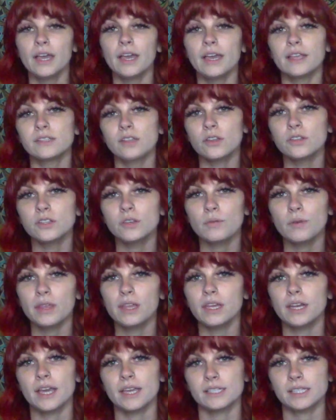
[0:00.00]
It's also
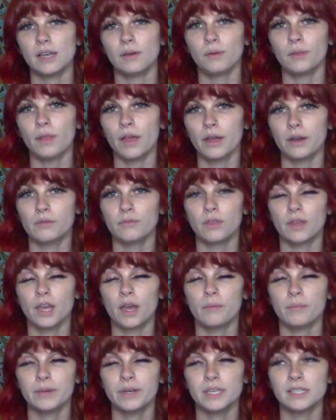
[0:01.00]
really nice how a lot of the
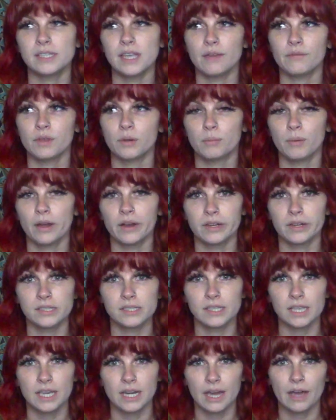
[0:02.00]
companies have their
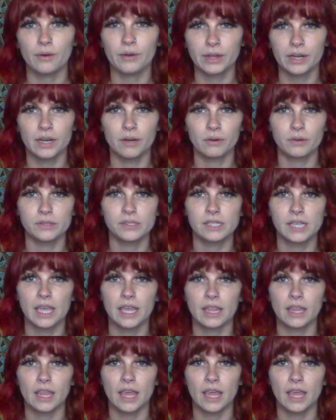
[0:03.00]
products laid out and it'll say,